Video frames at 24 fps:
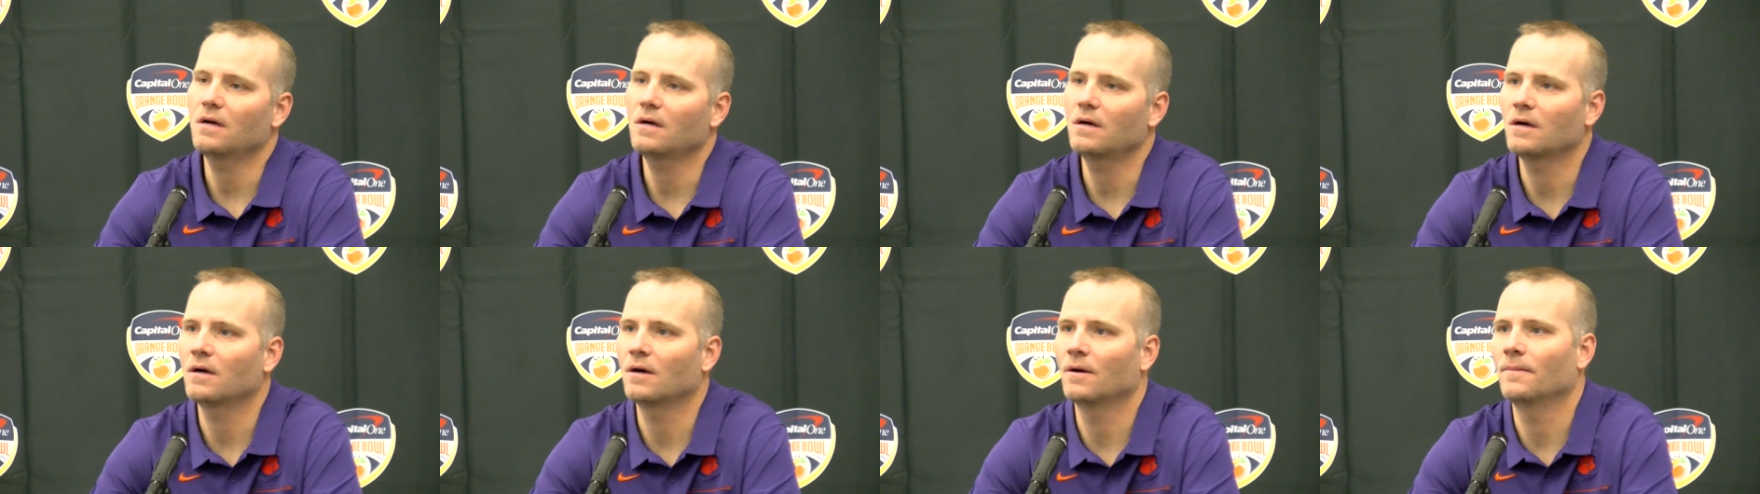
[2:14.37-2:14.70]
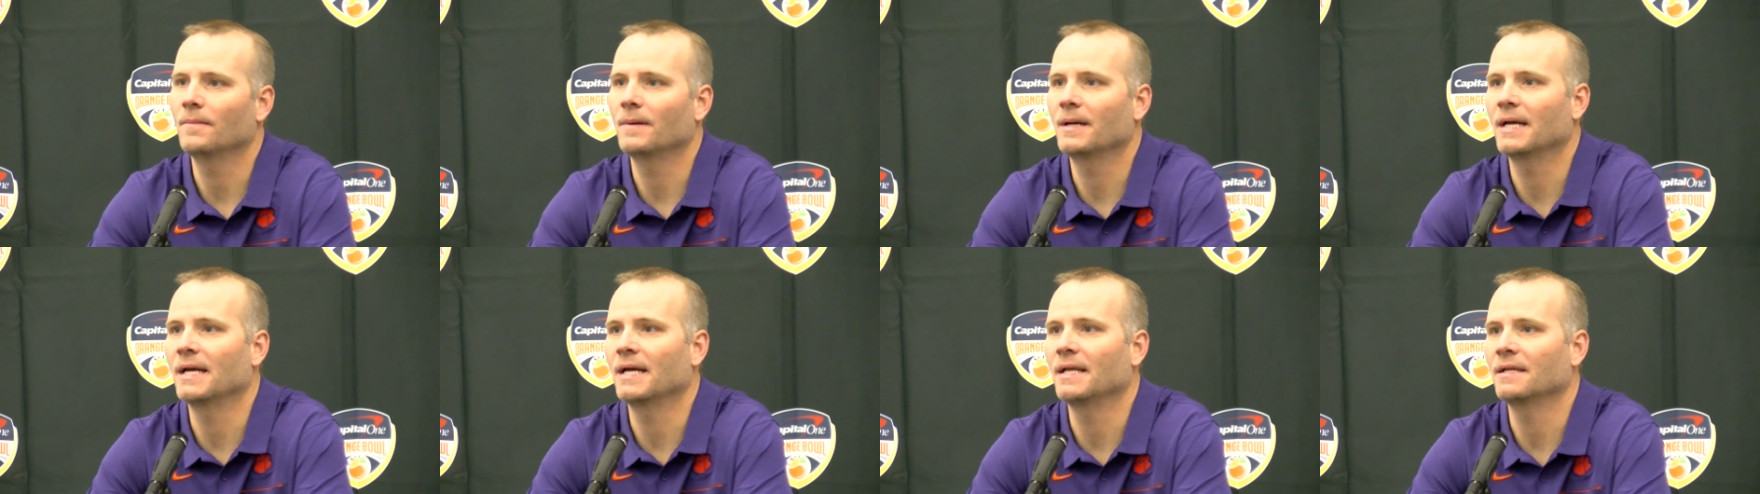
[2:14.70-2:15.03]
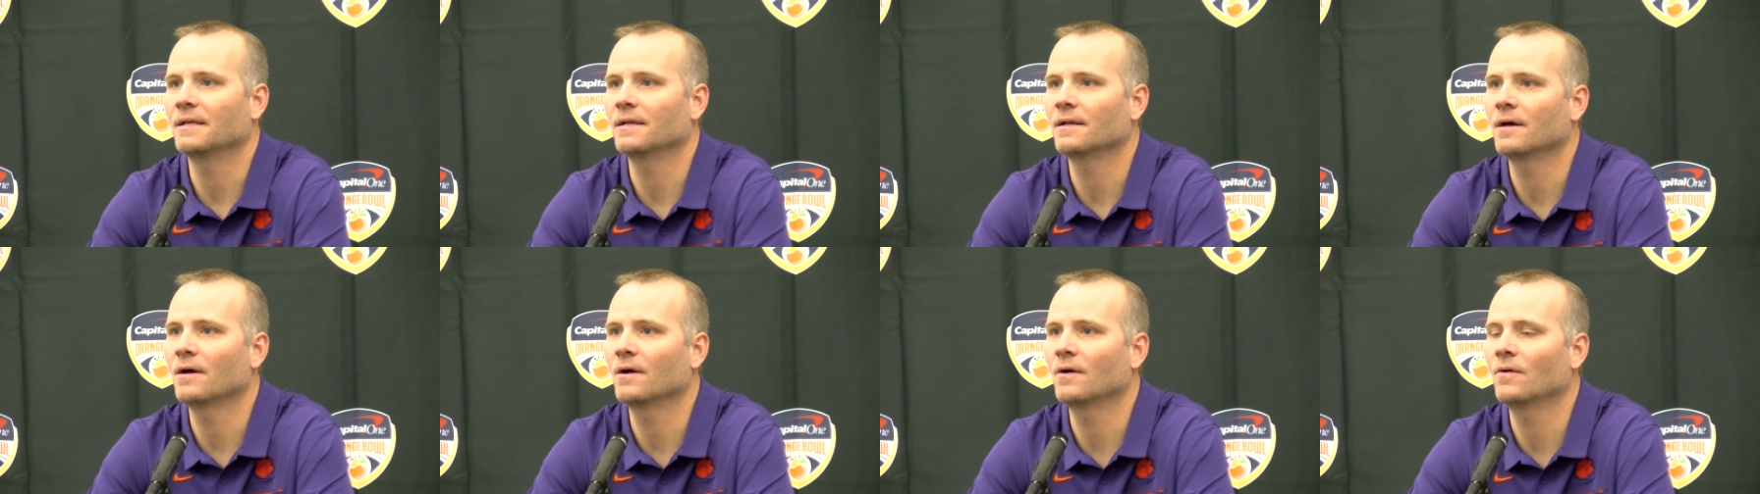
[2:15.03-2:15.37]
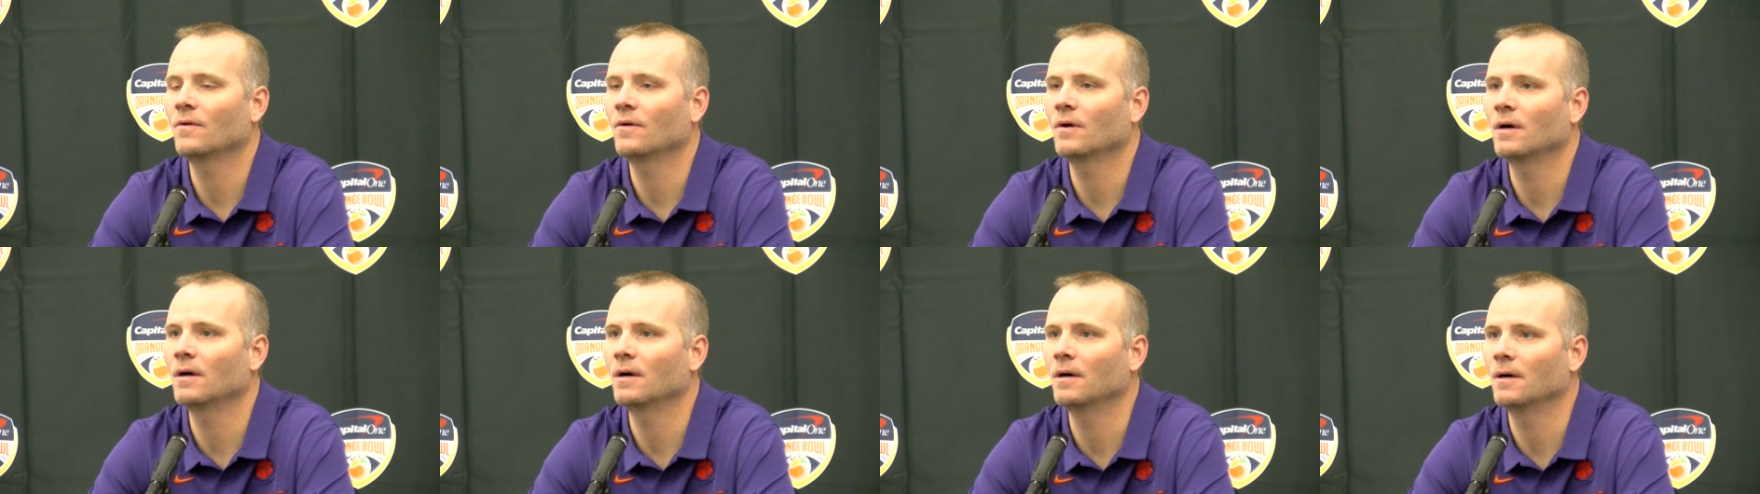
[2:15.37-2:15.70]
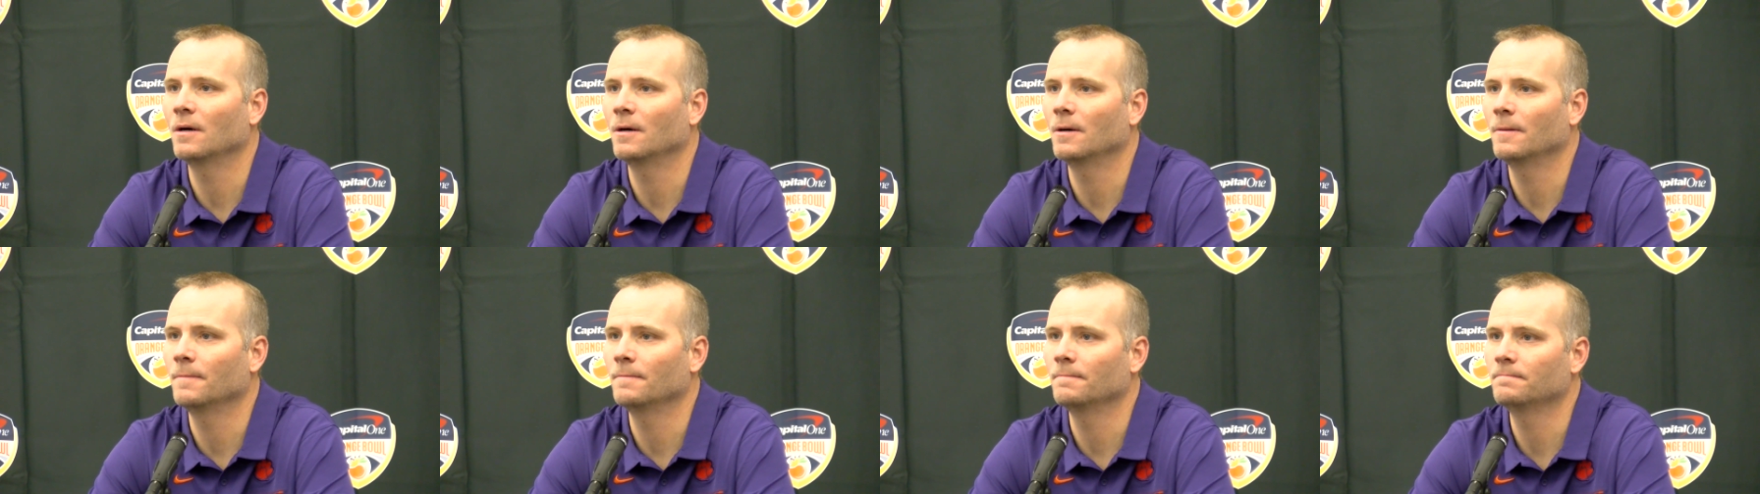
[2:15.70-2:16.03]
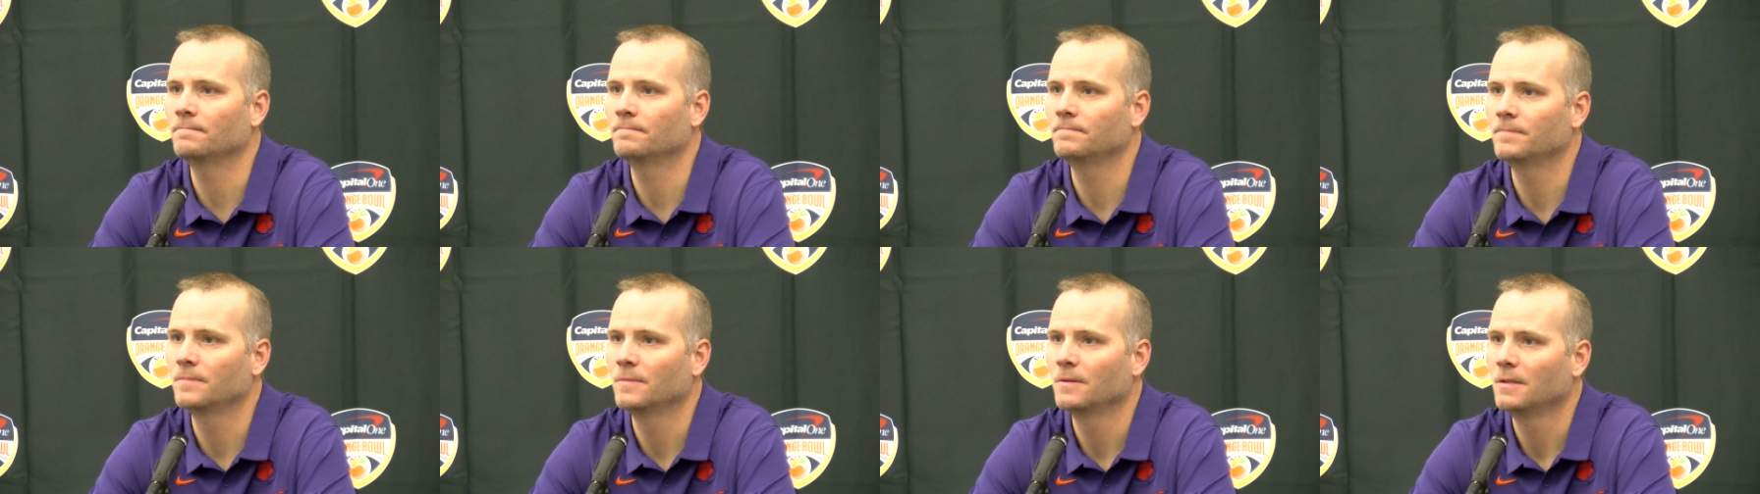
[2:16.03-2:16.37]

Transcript: Oh, man, you know,